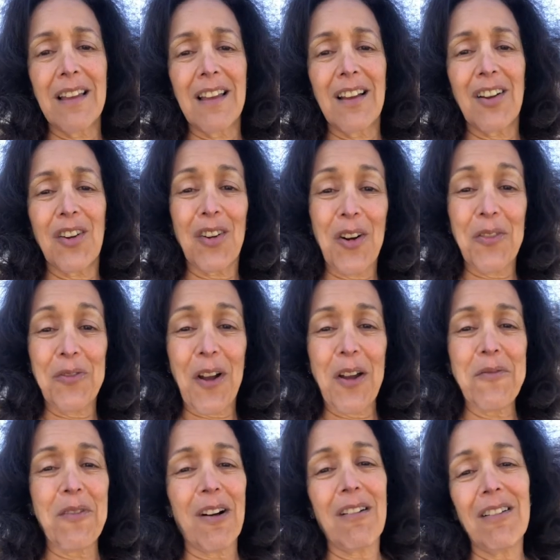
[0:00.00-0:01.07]
girlfriend.
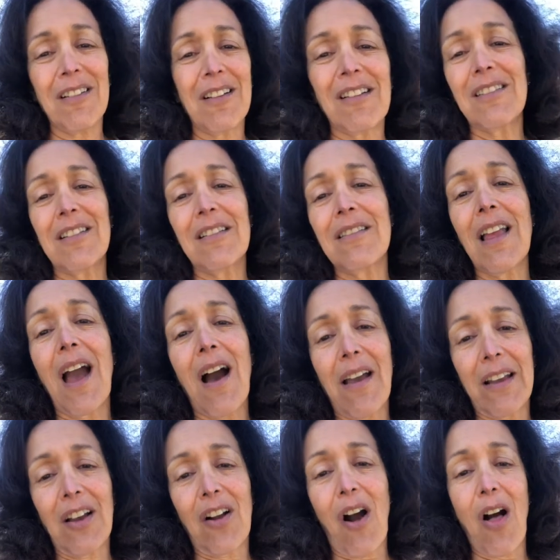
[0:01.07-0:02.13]
Well, now I
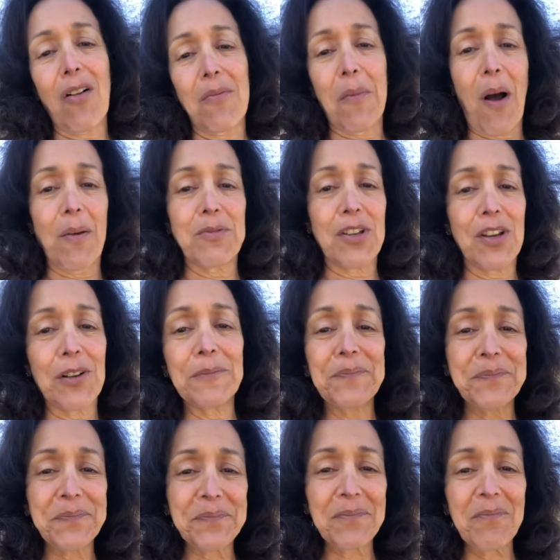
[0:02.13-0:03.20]
could call her mom too.
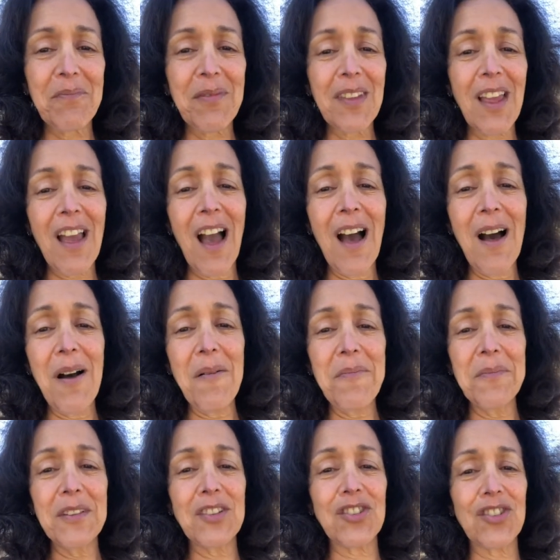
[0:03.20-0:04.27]

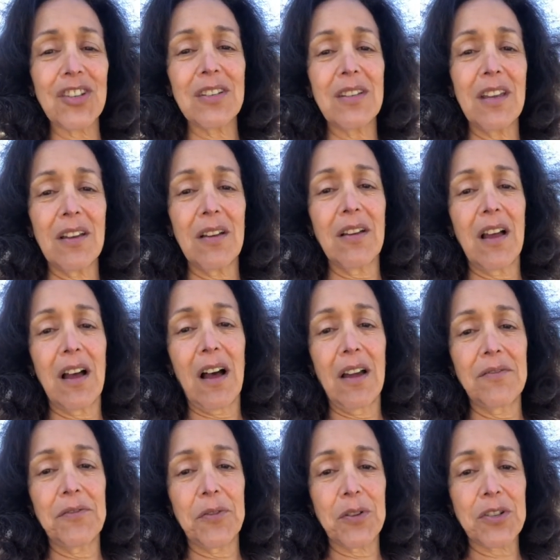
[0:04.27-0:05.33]
She
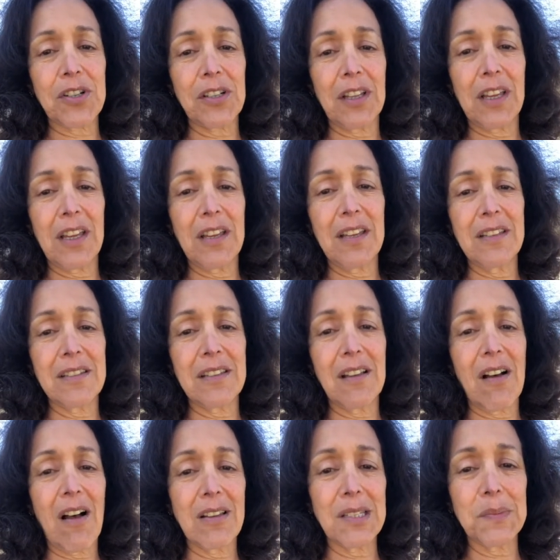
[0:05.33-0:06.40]
unfortunately is in the
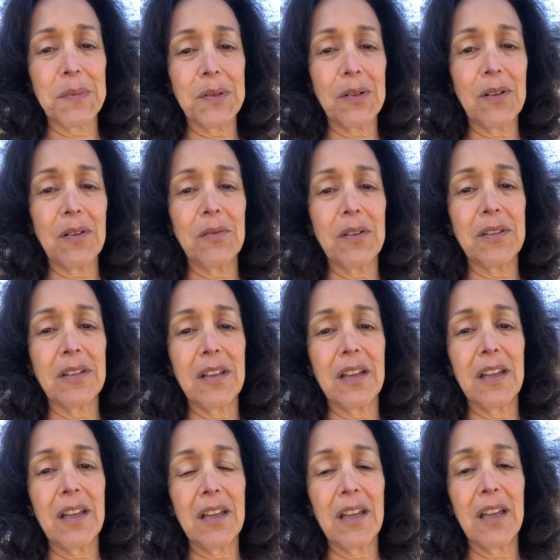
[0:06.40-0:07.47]
hospital with
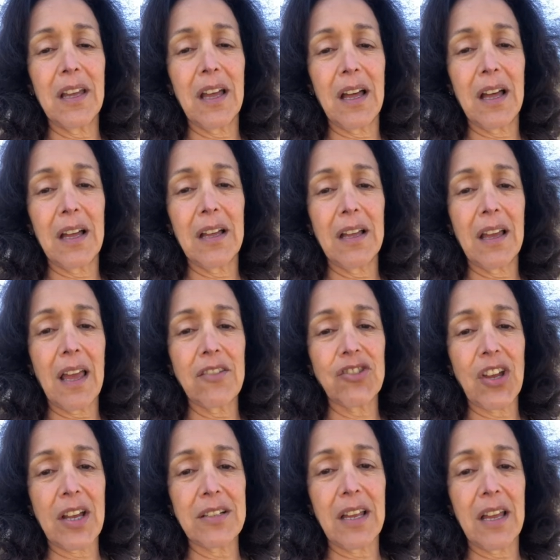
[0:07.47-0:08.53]

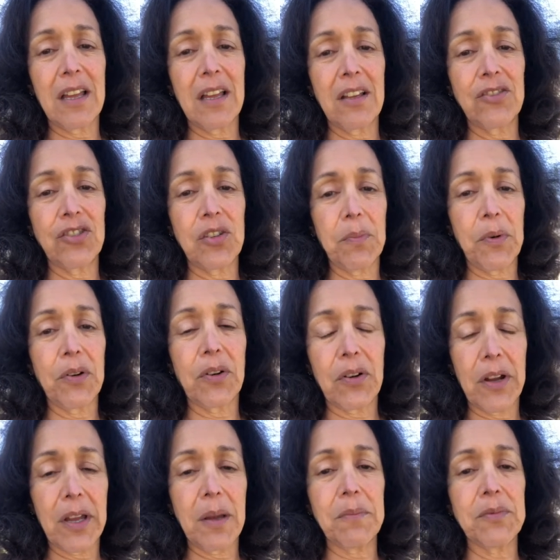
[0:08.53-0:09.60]
she broke her
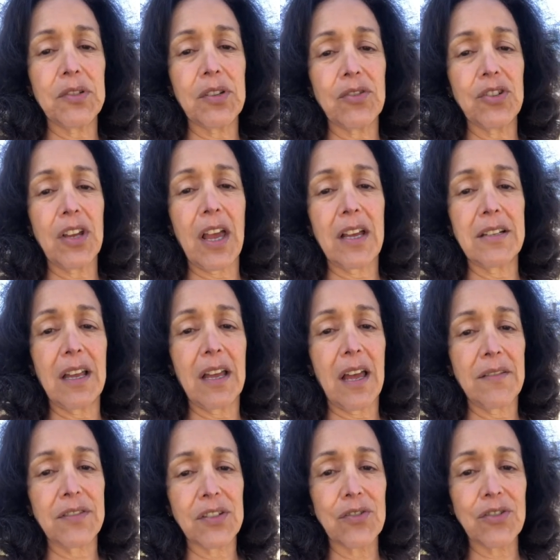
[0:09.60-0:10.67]
hip, so she had to
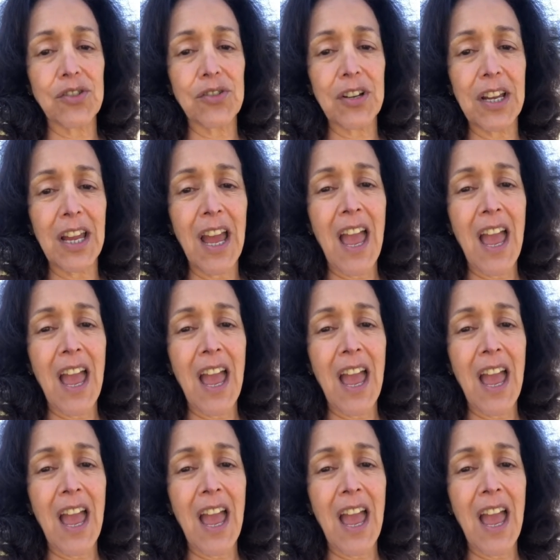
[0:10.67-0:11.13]
have surgery,